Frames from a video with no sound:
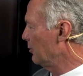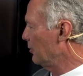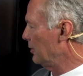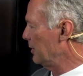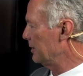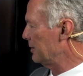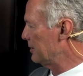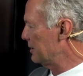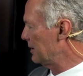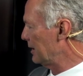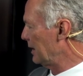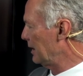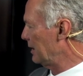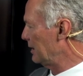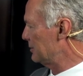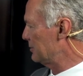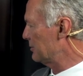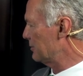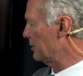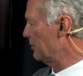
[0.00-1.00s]
with the
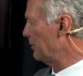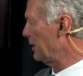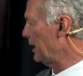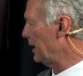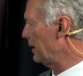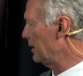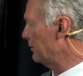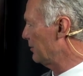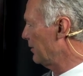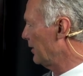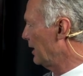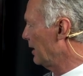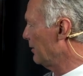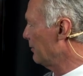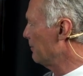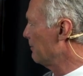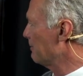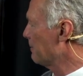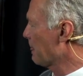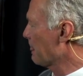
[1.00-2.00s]
Hedstrom hand file.
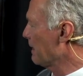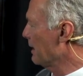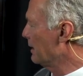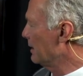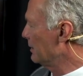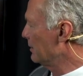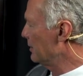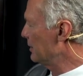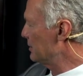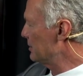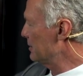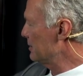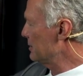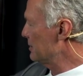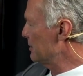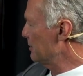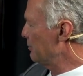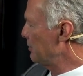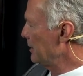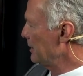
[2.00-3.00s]
This is
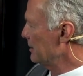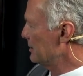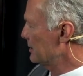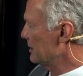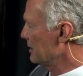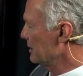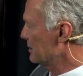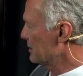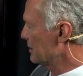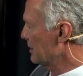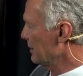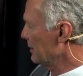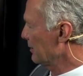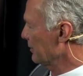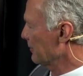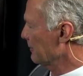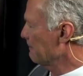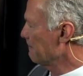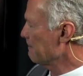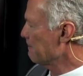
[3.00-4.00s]
the BC
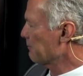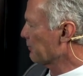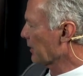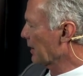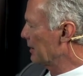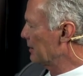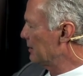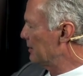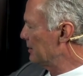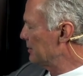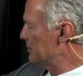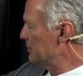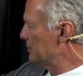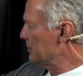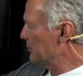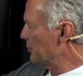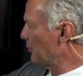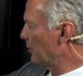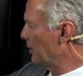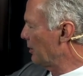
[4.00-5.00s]
sealer. This
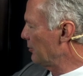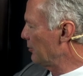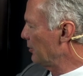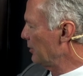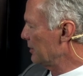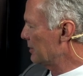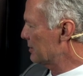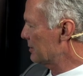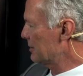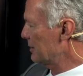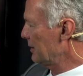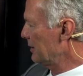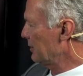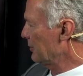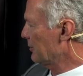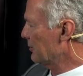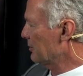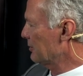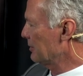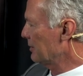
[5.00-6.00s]
is what we
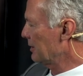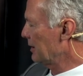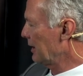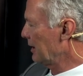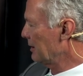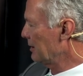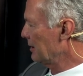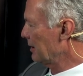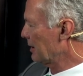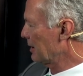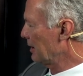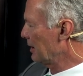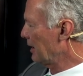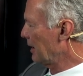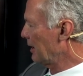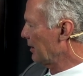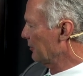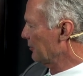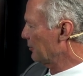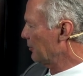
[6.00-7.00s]
seal the
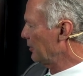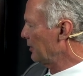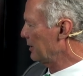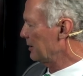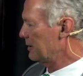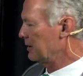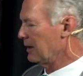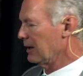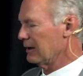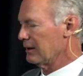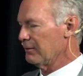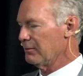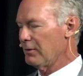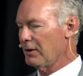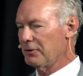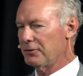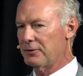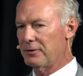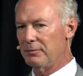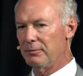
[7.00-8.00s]
canals with. Now, the
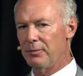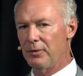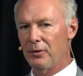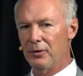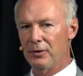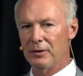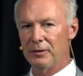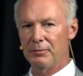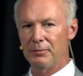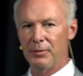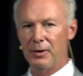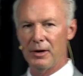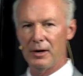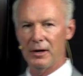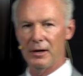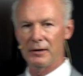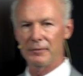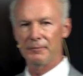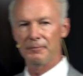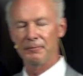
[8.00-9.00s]
most important
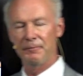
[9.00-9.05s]
part